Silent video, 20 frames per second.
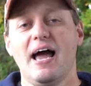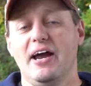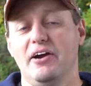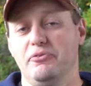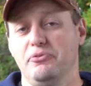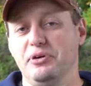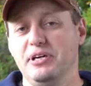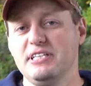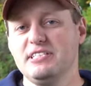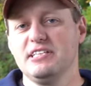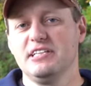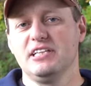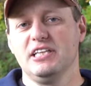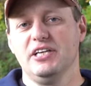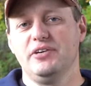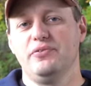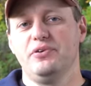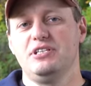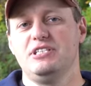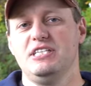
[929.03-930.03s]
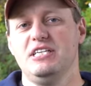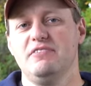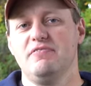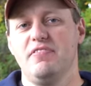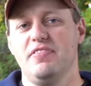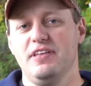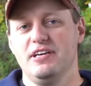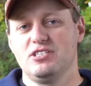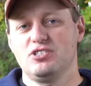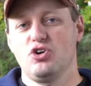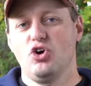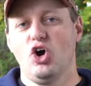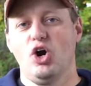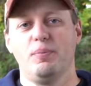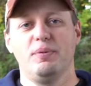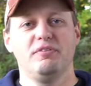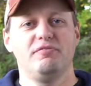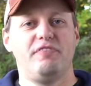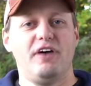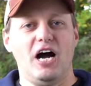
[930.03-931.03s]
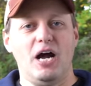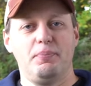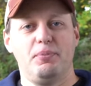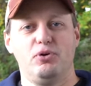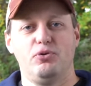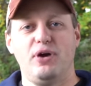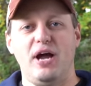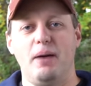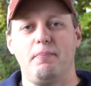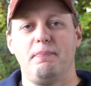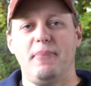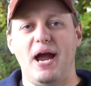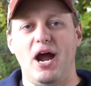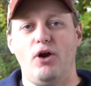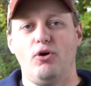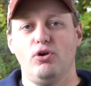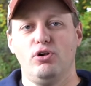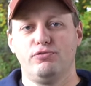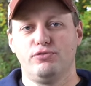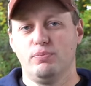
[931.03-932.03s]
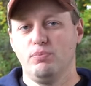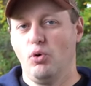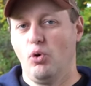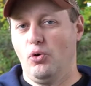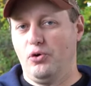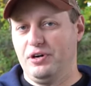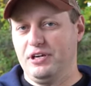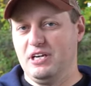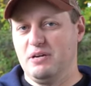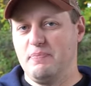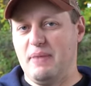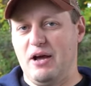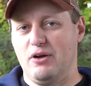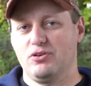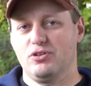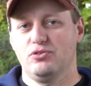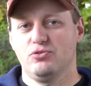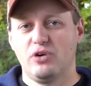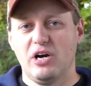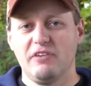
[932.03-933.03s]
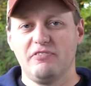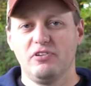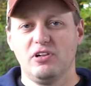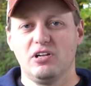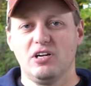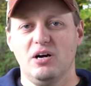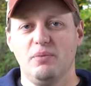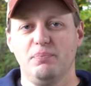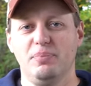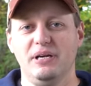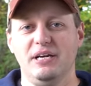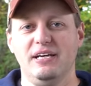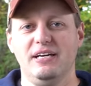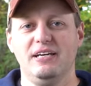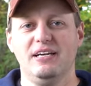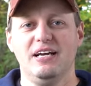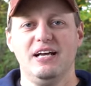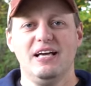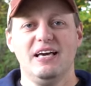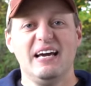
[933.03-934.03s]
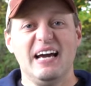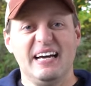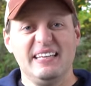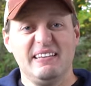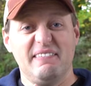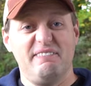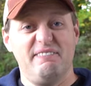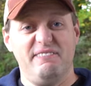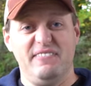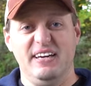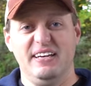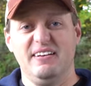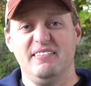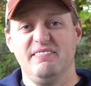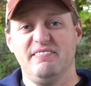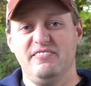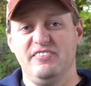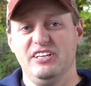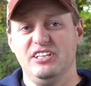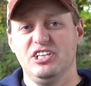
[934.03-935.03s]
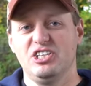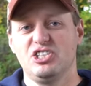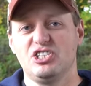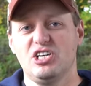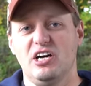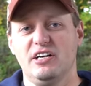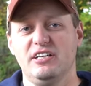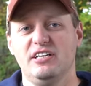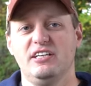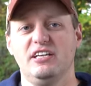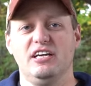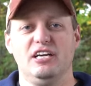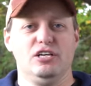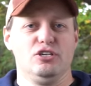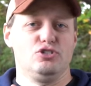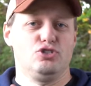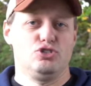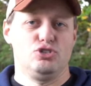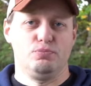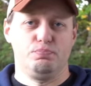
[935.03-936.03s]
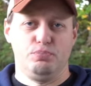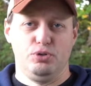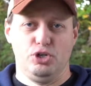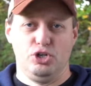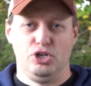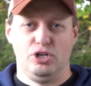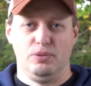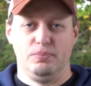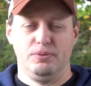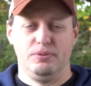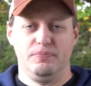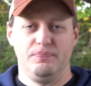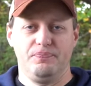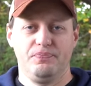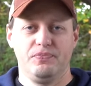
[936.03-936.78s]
I recently received this carbon fiber wrap barrel from Oregon Mountain Rifle Company, and the fit and finish on it is superb.